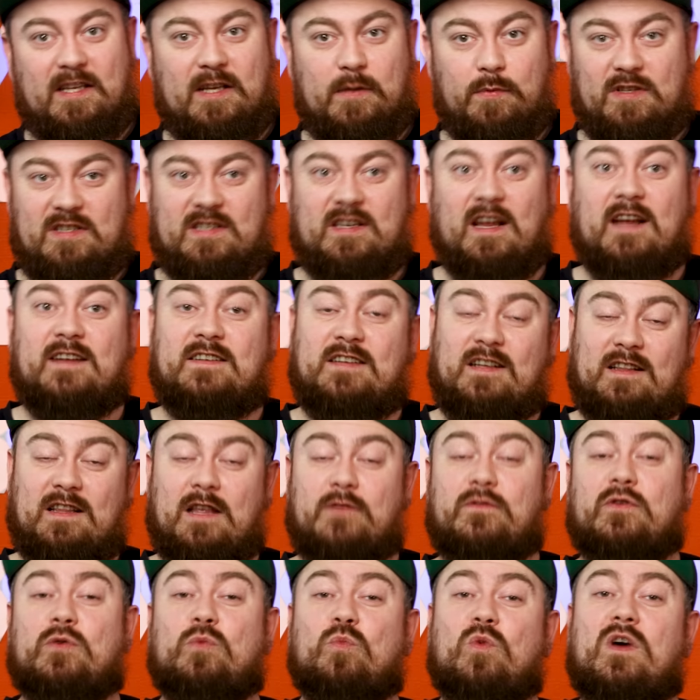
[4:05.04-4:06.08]
he was sent to
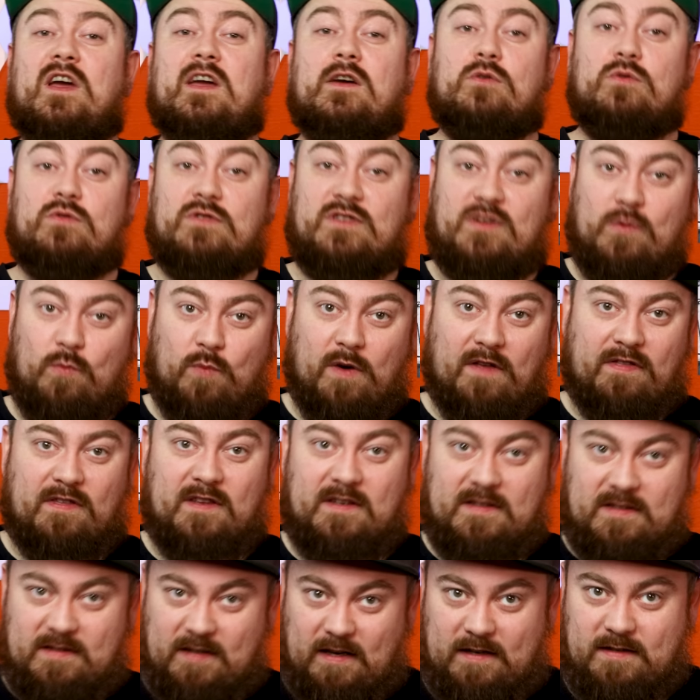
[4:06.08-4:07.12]
live in Wales with
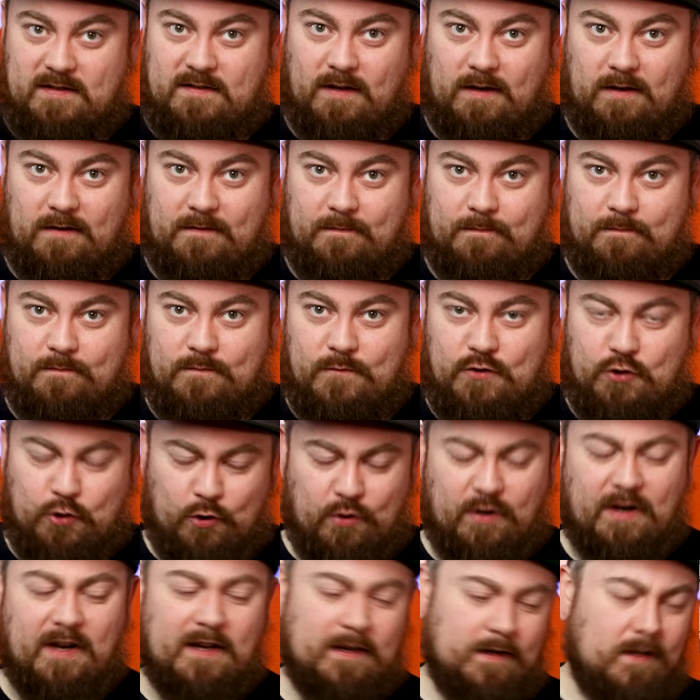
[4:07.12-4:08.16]
his sister.
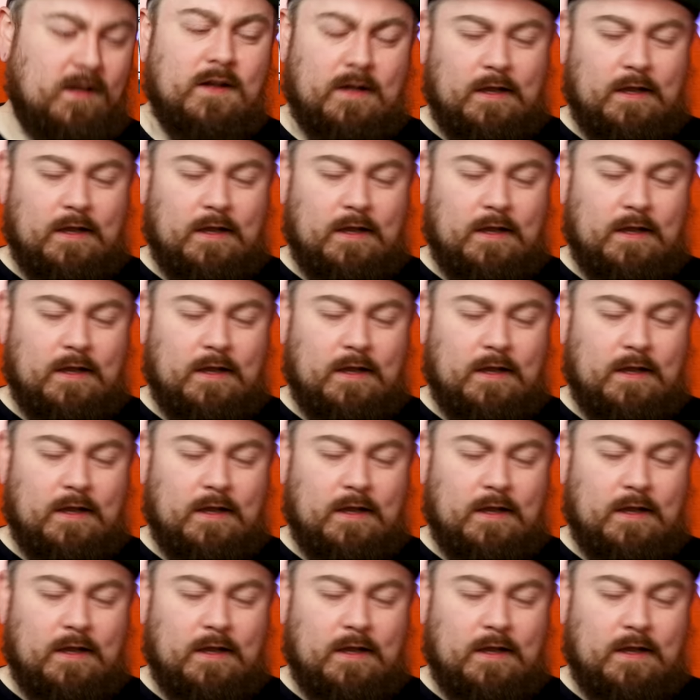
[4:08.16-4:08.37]
During